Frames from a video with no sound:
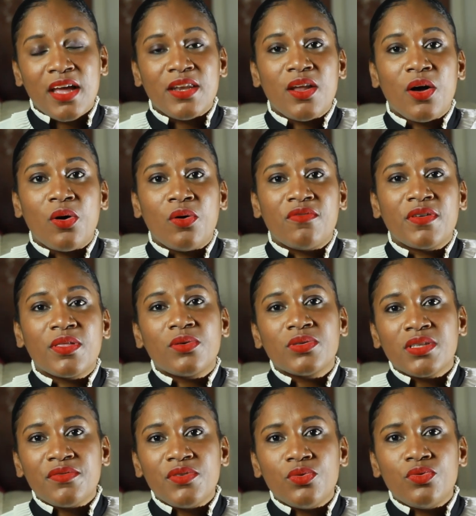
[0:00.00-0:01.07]
Now, for
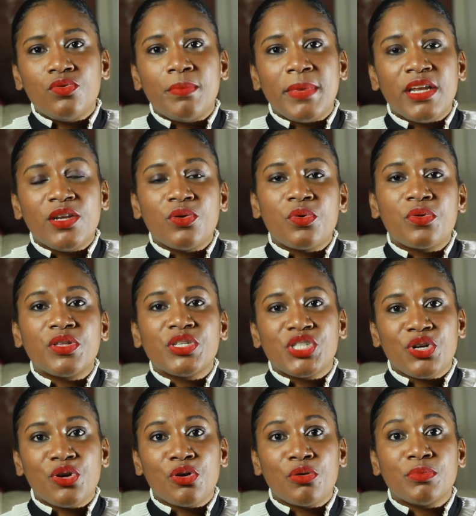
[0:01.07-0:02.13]
those of you who may know the
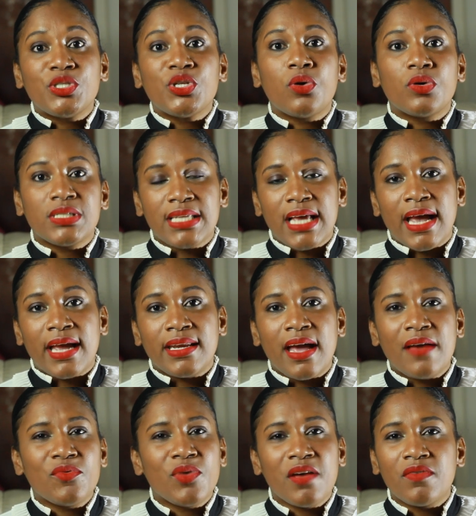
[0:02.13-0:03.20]
term tongue tied,
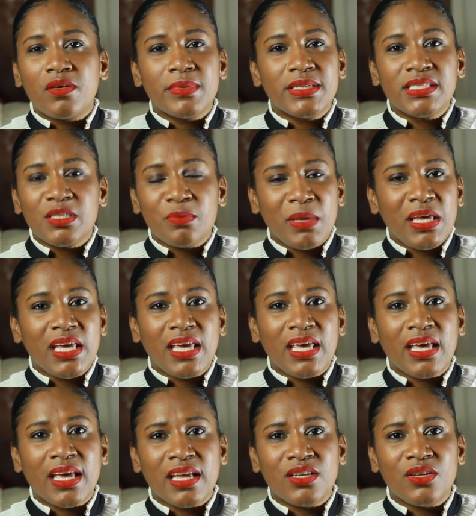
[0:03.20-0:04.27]
have you ever been
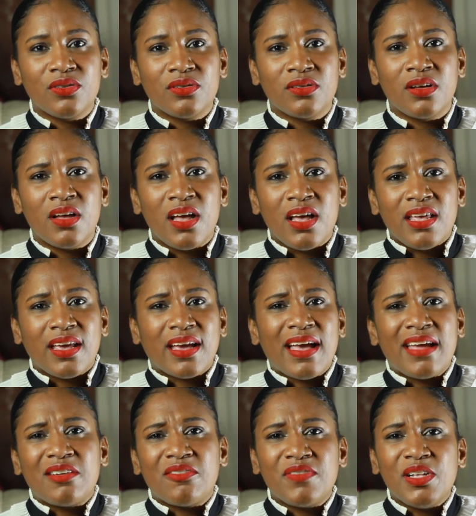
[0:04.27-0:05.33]
speaking and you you
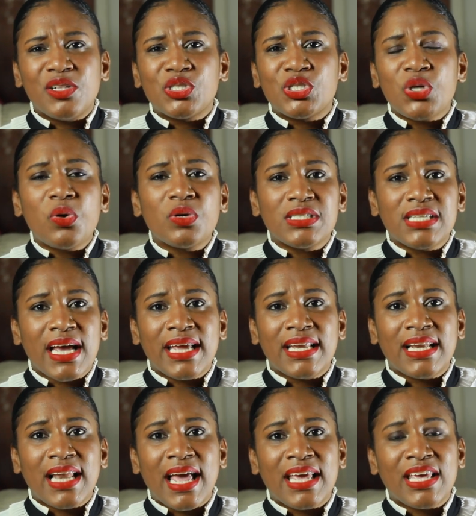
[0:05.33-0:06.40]
kind of feel tongue
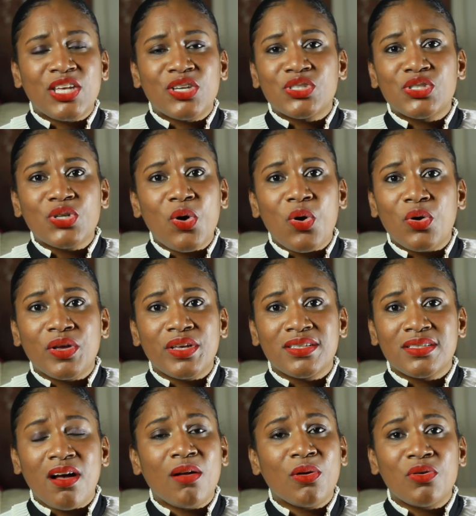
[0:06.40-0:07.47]
tied, like your tongue
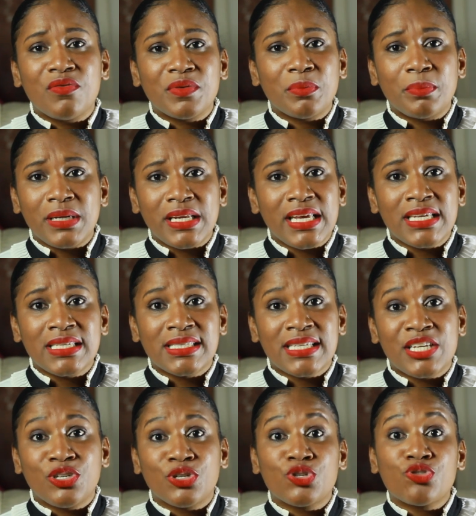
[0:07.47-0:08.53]
is all over the place
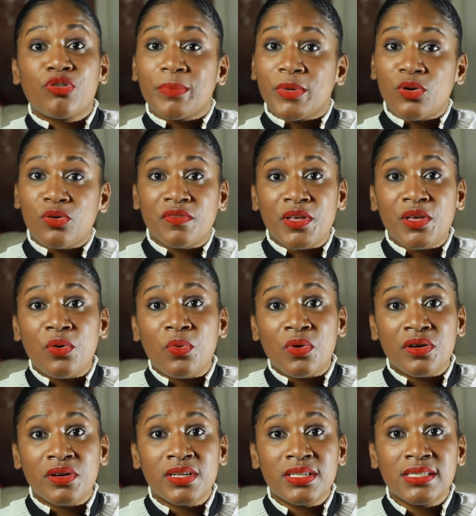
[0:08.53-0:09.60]
and you're tripping over your
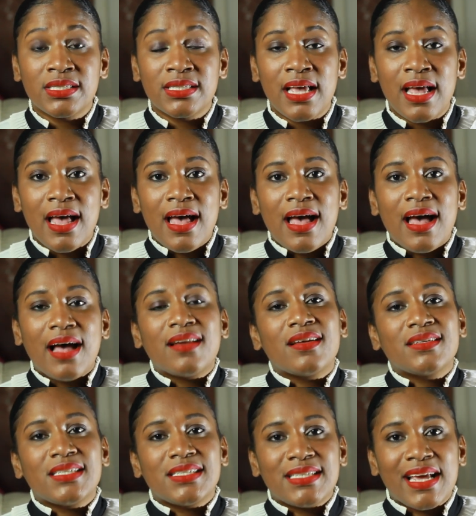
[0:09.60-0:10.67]
words? A
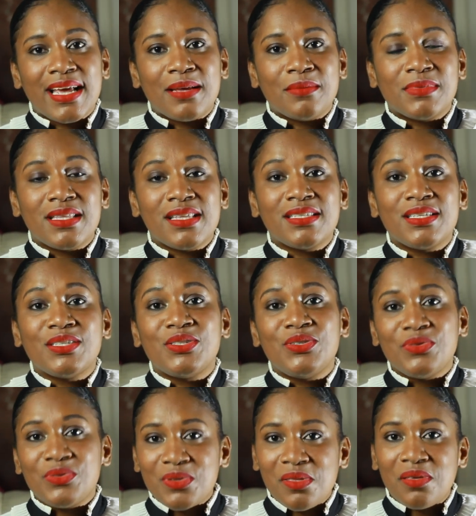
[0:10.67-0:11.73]
lot of times, this is
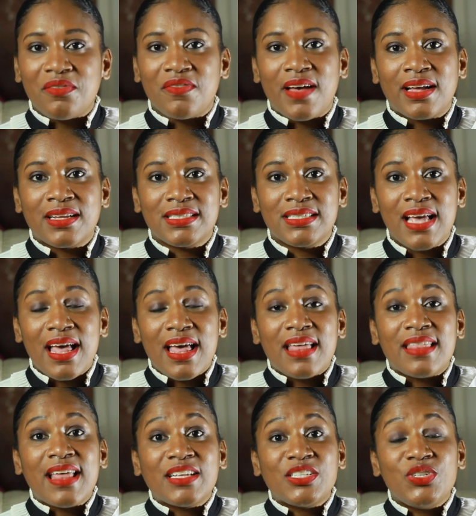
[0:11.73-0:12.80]
due to the fact
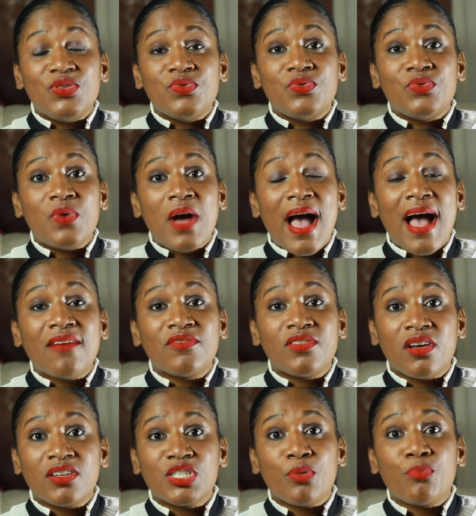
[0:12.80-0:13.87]
that you have
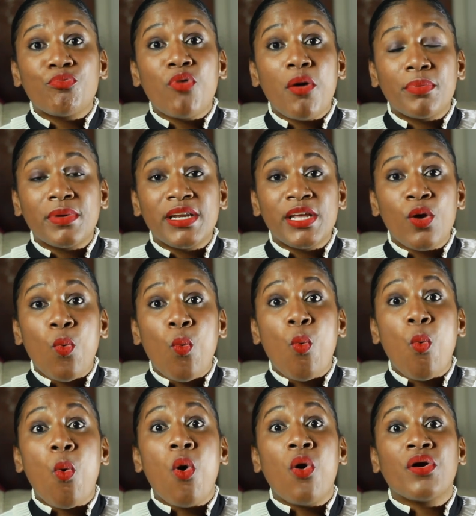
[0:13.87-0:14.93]
not properly
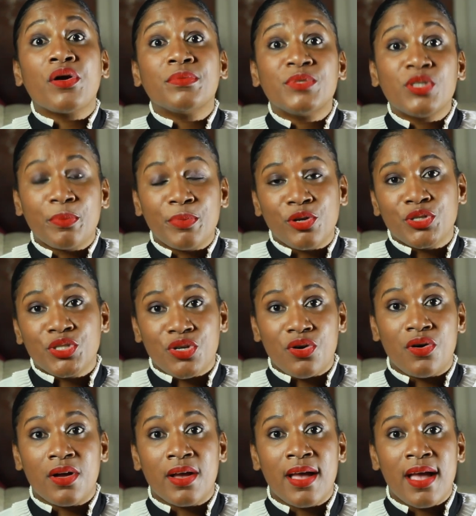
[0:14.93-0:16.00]
warmed up your
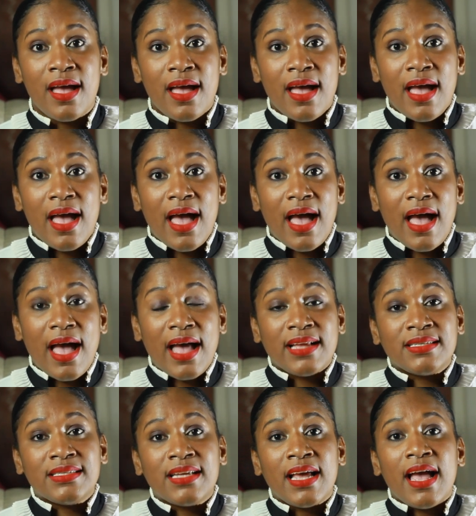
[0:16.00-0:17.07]
tongue.
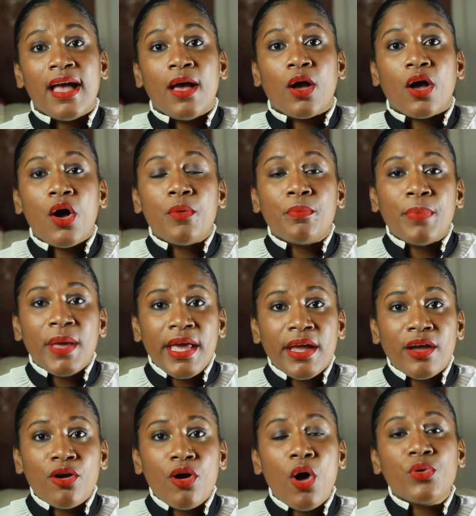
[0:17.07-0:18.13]
And
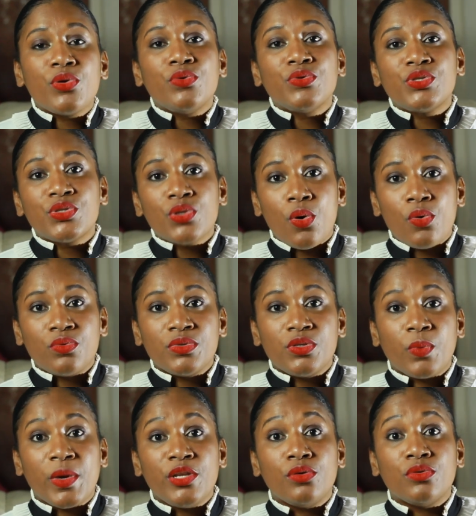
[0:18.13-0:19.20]
compare how you sound
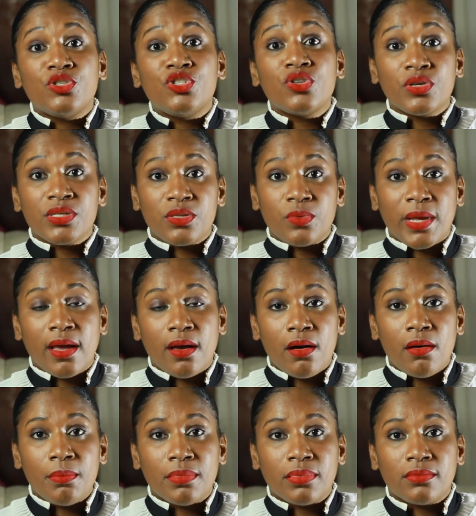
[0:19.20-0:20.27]
when you just wake
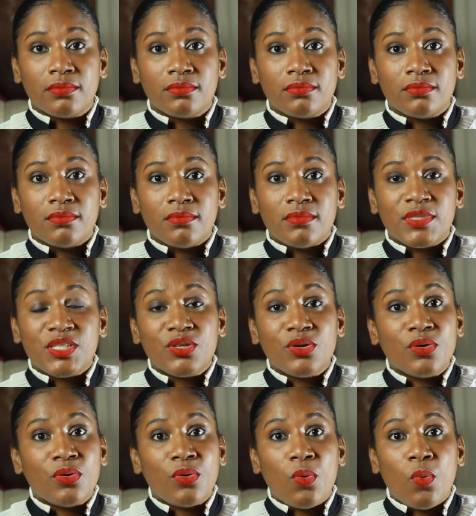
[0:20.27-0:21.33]
up
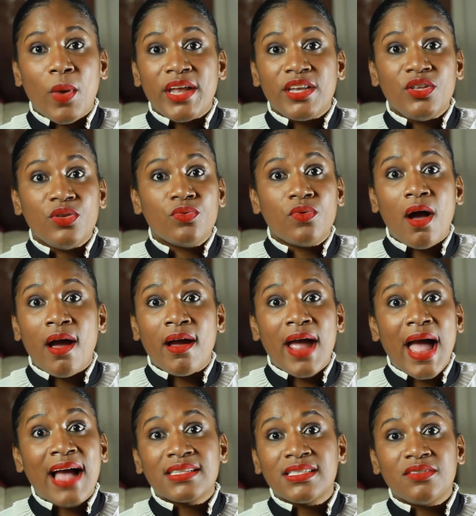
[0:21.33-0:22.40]
to when you are
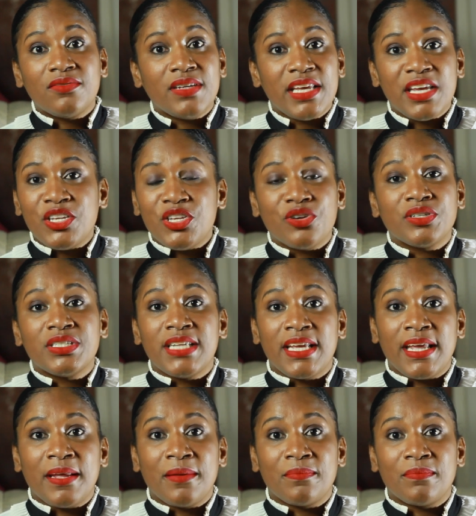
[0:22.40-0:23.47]
actively in your
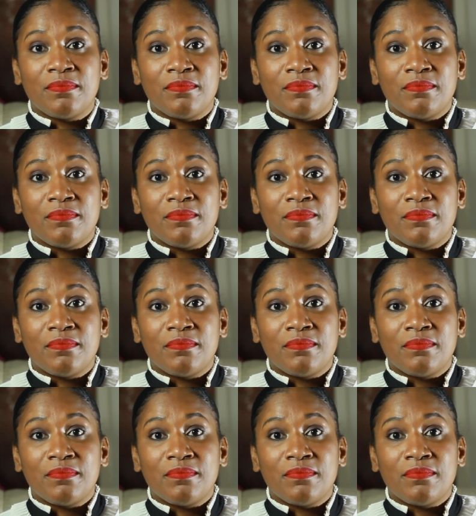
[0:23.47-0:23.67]
day.